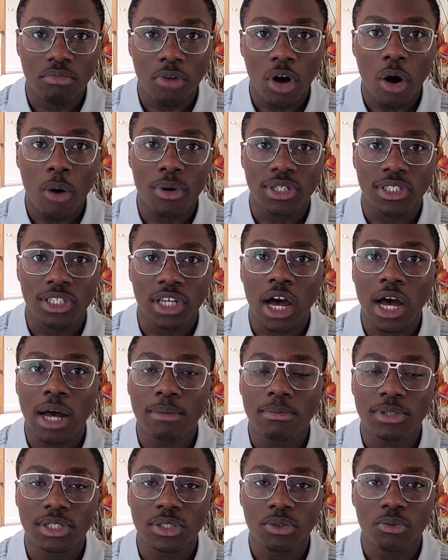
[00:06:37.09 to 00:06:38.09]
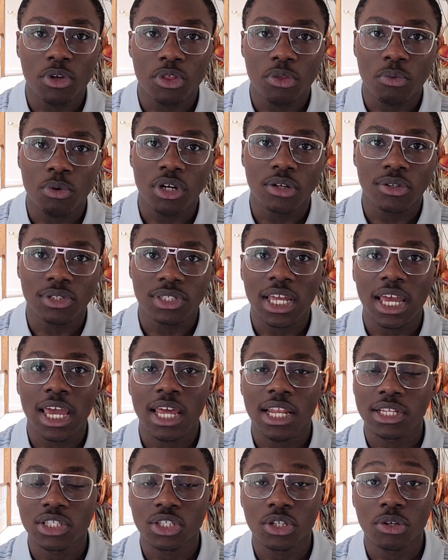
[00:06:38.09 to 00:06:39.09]
always comes with Windows
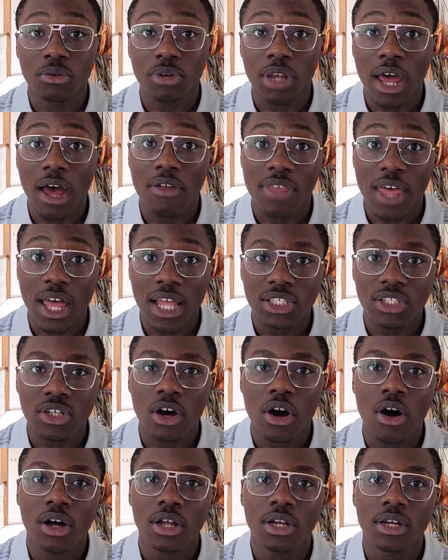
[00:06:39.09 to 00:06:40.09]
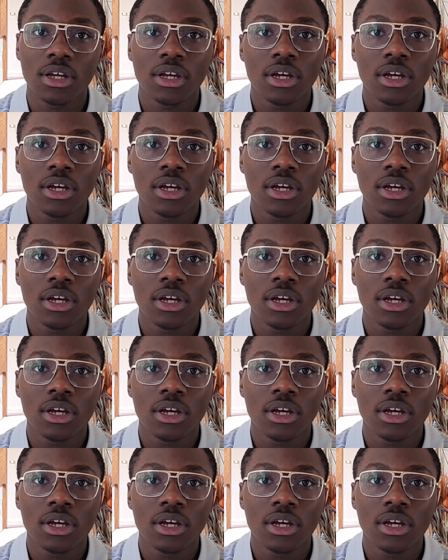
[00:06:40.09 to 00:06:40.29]
10. So now that's gone.